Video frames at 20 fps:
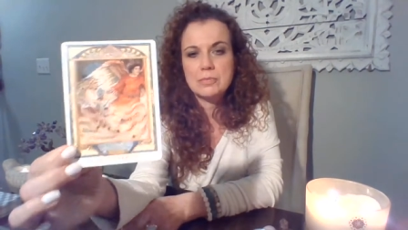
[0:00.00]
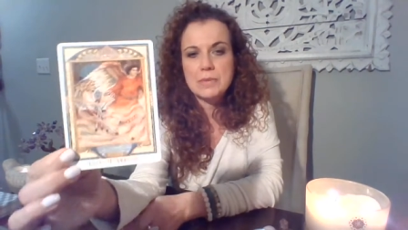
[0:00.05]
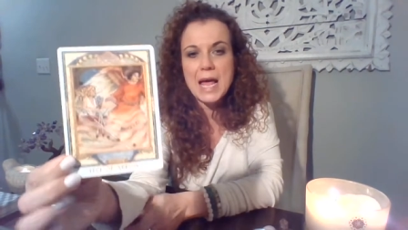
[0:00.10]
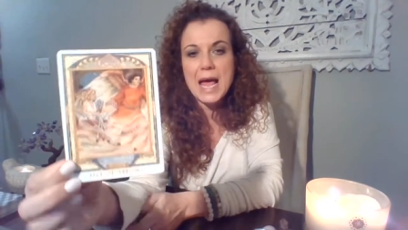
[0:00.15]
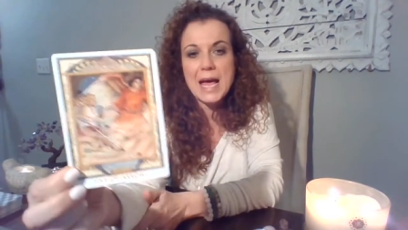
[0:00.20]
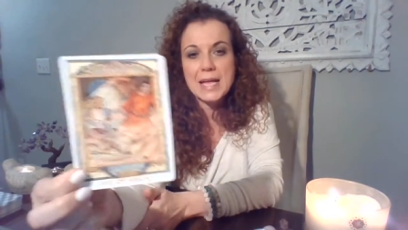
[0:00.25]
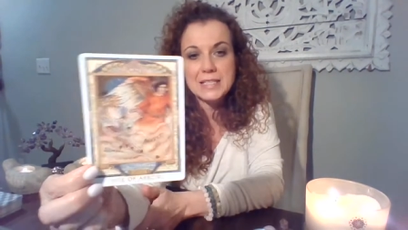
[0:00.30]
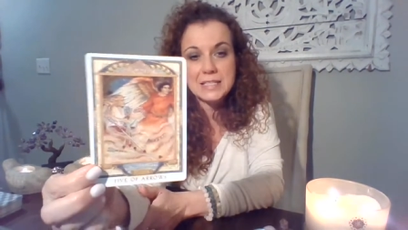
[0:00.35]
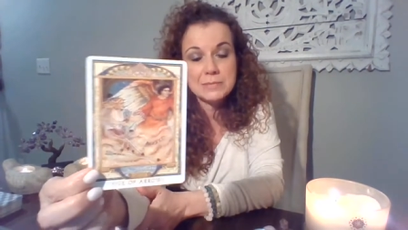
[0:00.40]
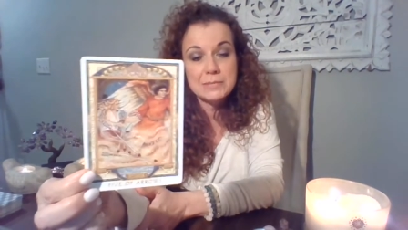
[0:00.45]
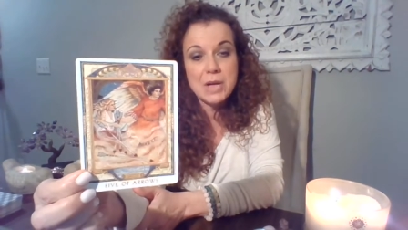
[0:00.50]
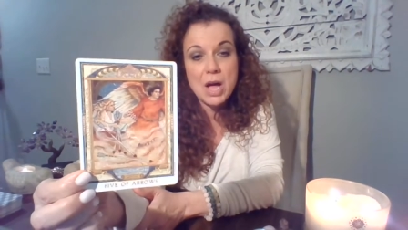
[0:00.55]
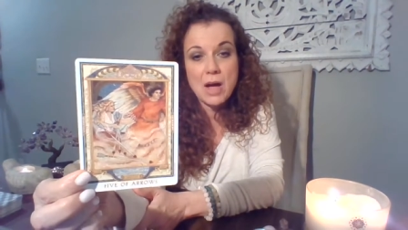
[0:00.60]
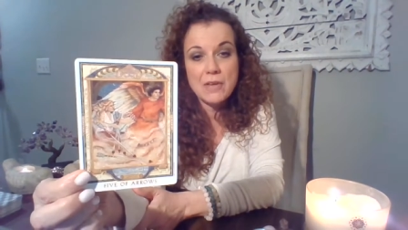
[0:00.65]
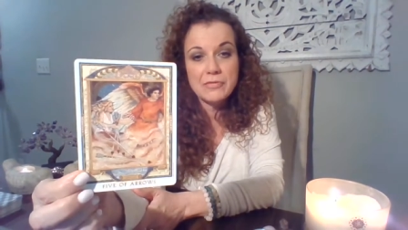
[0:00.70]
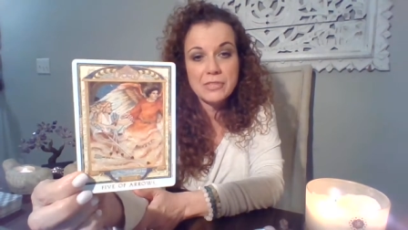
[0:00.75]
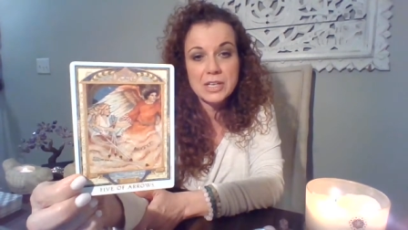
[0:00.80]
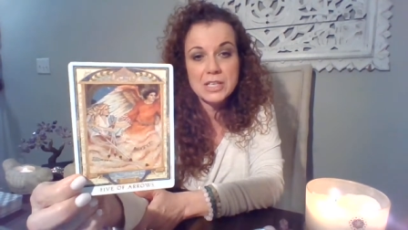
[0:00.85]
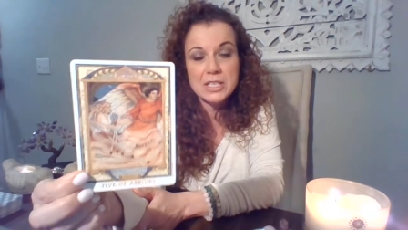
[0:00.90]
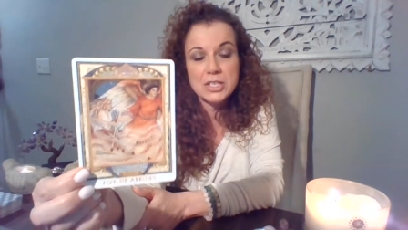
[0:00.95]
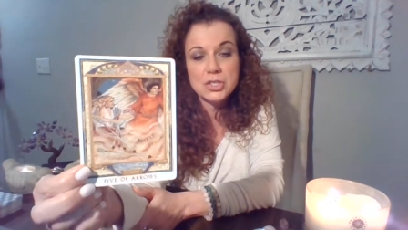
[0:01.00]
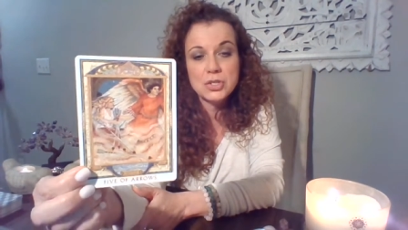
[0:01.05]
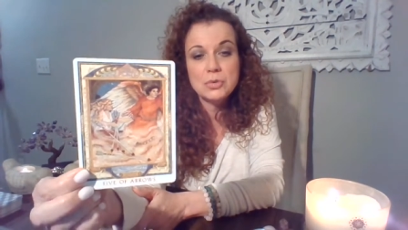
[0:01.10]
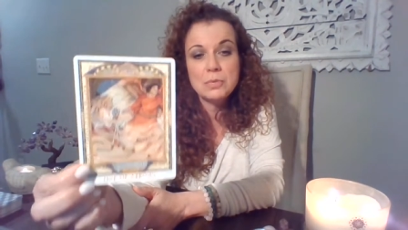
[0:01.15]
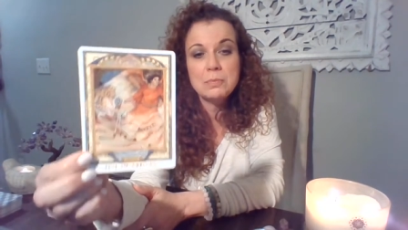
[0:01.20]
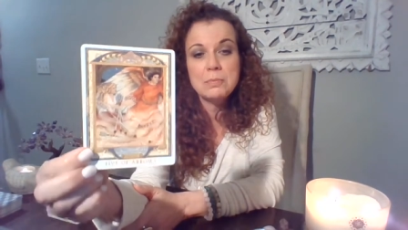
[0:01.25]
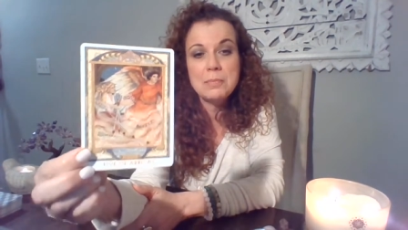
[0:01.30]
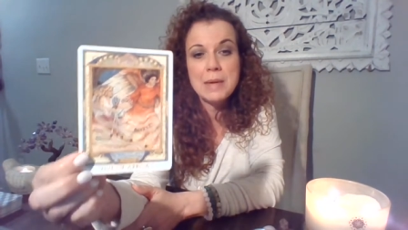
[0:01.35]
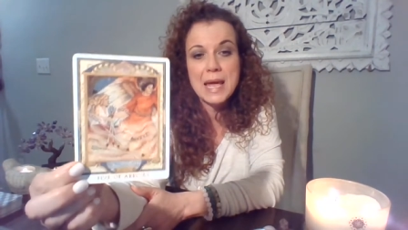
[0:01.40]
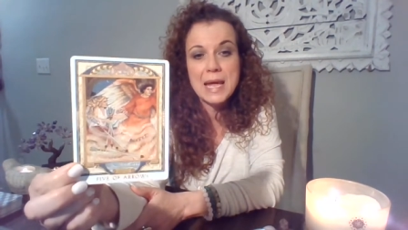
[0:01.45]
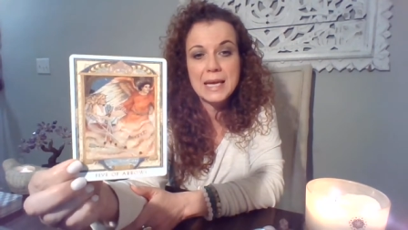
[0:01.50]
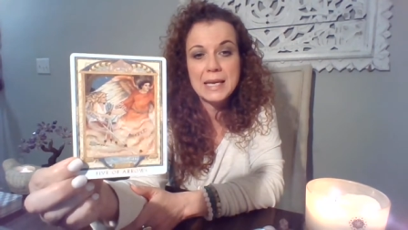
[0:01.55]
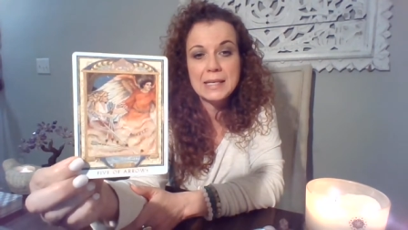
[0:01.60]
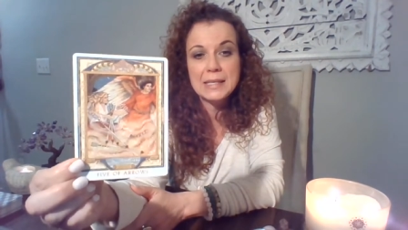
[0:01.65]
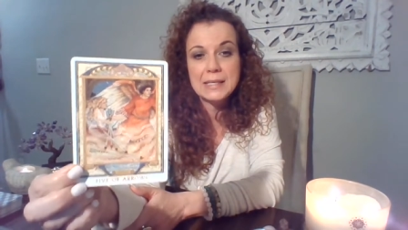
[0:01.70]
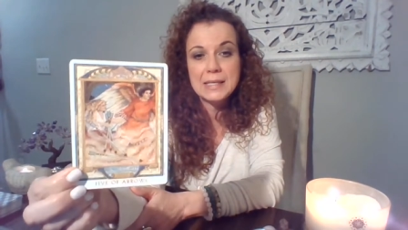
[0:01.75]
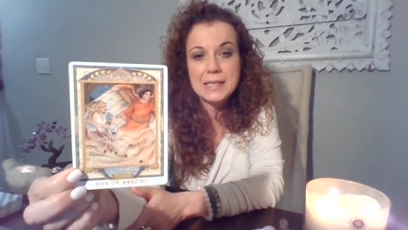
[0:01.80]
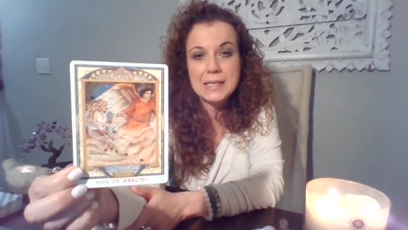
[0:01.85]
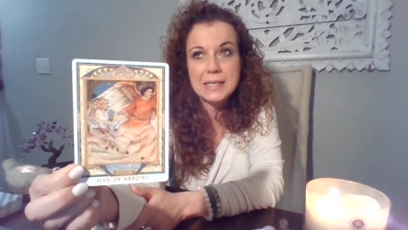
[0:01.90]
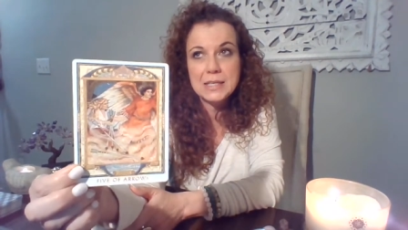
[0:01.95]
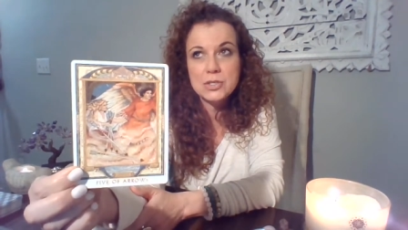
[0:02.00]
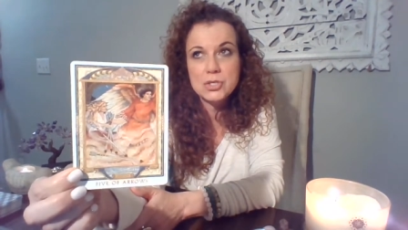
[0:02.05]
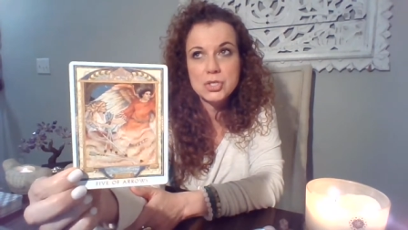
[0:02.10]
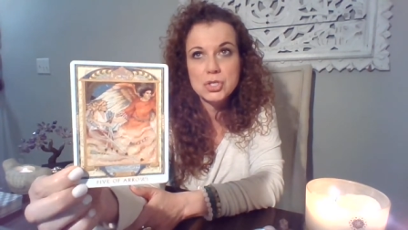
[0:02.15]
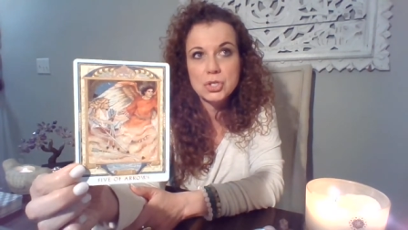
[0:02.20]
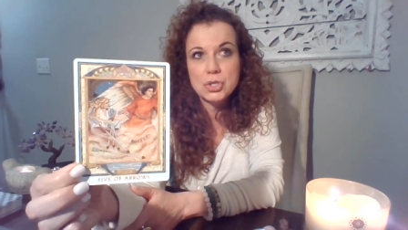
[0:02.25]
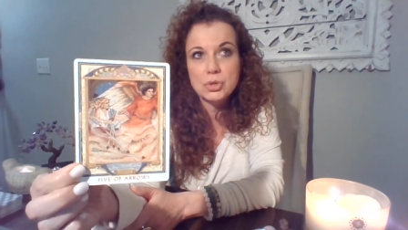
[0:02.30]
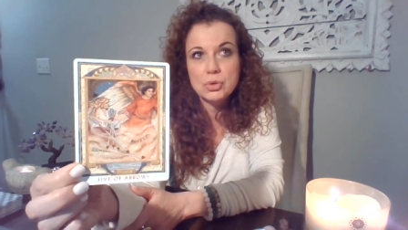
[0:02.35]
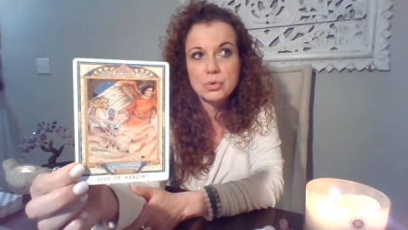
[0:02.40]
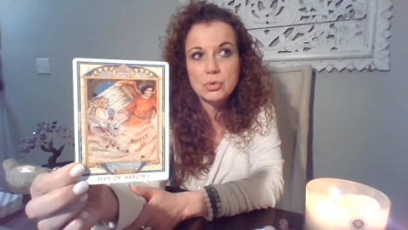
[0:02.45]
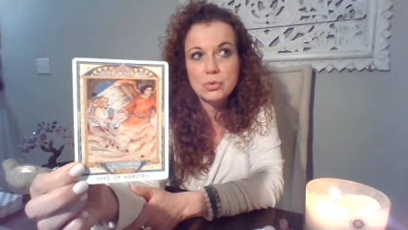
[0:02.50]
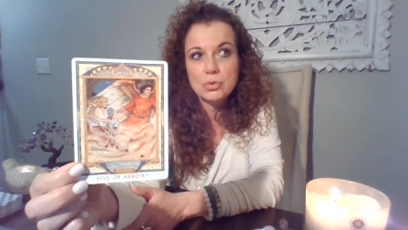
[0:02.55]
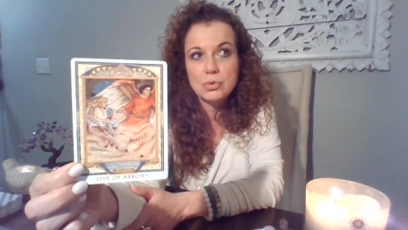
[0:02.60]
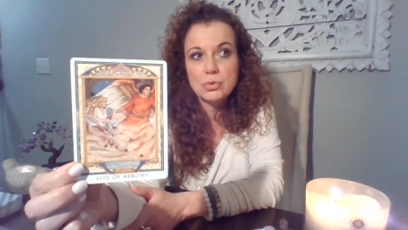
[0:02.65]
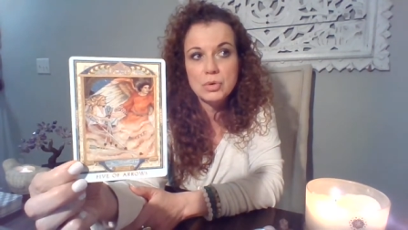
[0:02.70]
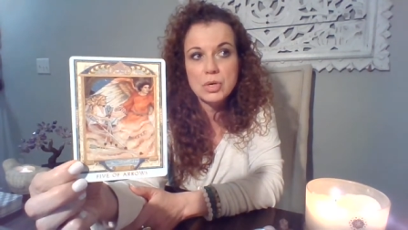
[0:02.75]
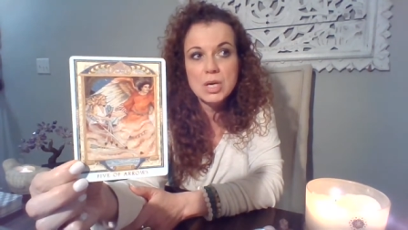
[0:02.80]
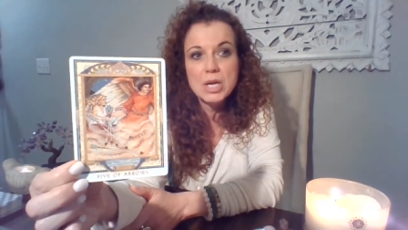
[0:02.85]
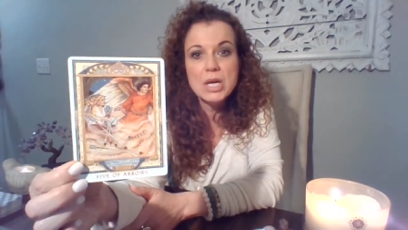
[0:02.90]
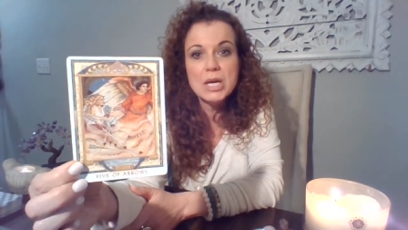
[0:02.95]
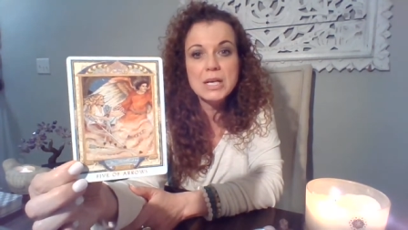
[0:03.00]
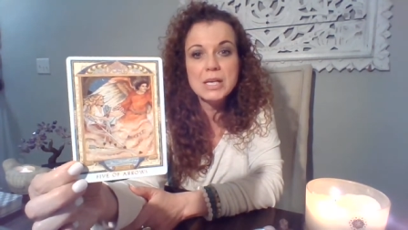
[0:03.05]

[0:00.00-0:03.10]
had some conflict, and you may need to